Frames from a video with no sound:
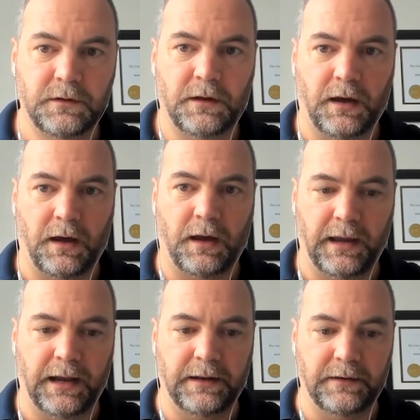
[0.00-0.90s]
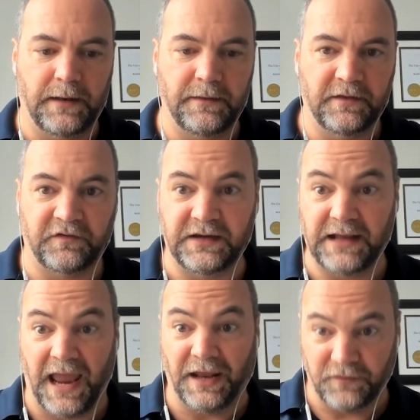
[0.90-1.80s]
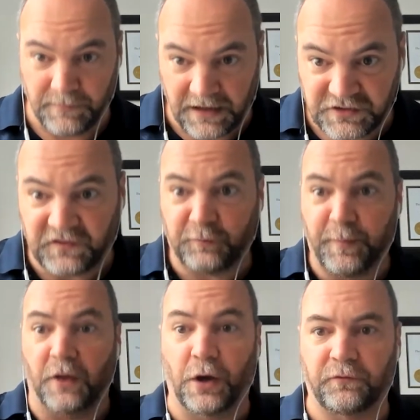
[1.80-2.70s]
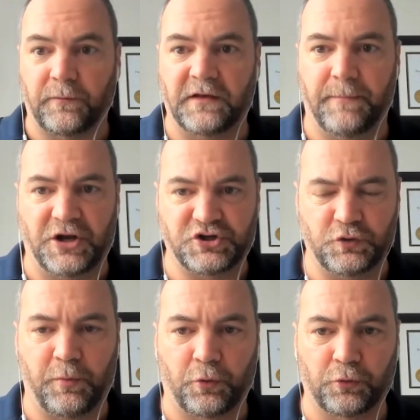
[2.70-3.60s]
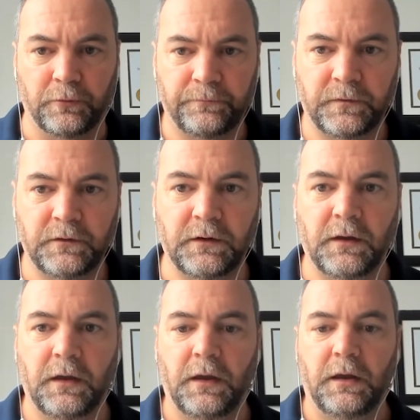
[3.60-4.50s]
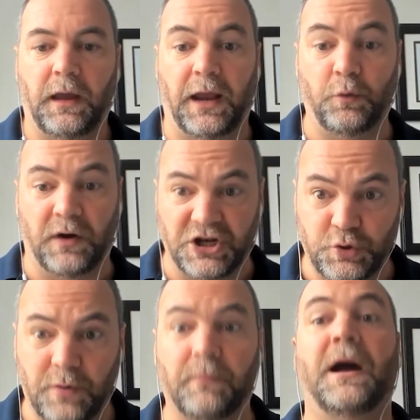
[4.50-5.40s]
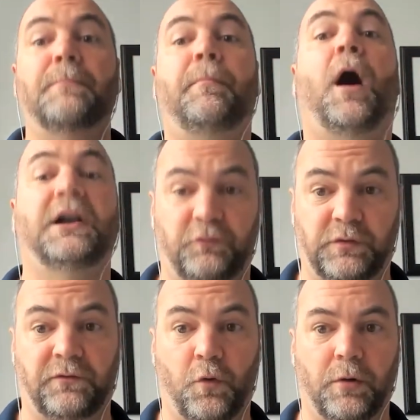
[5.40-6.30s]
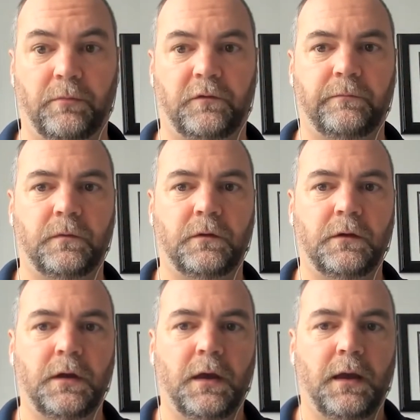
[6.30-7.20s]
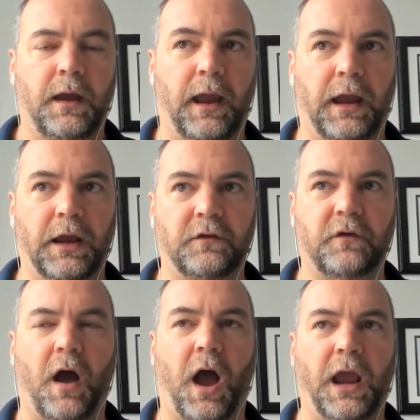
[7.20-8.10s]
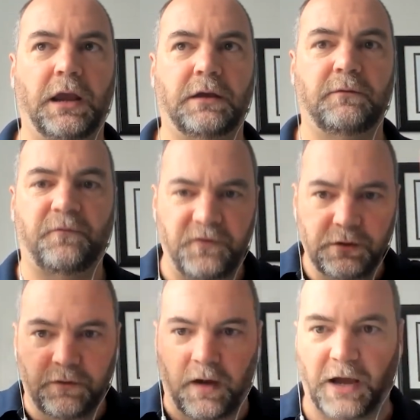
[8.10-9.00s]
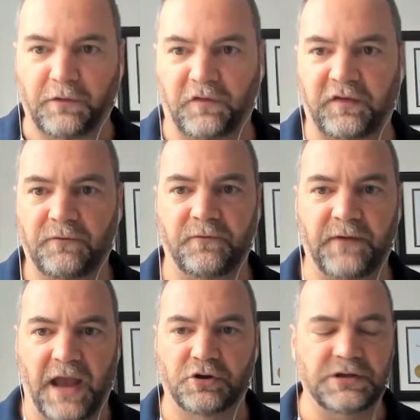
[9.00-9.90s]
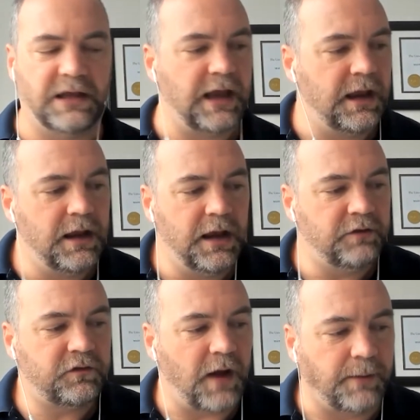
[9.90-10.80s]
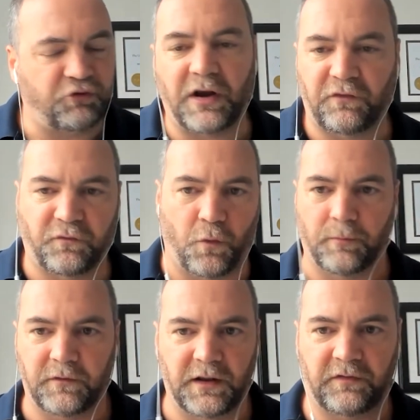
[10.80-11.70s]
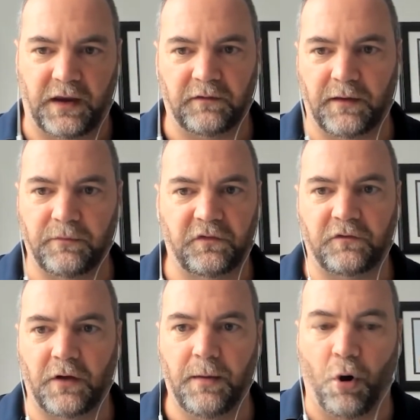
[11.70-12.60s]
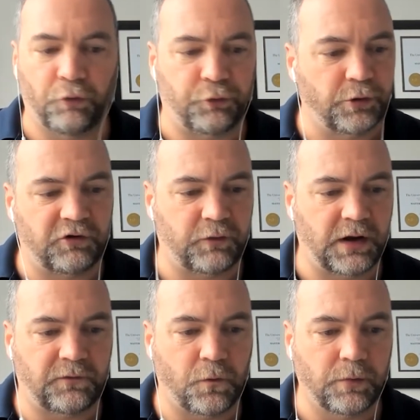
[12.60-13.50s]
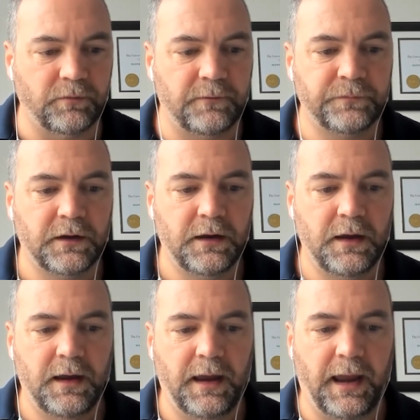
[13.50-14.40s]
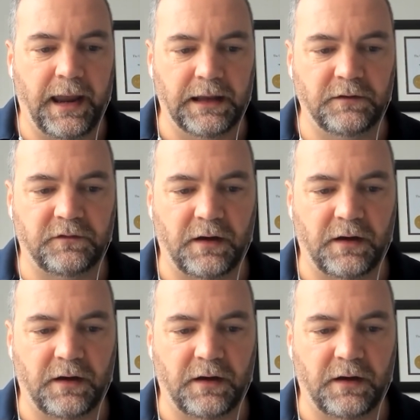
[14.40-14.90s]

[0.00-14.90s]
and then the scene ends. I'm actually expelled out from the dimensional portal, and when I do, my body's reformed, and I feel the higher self energy. Like I'm transformed. That's it. I'm altered and transformed. And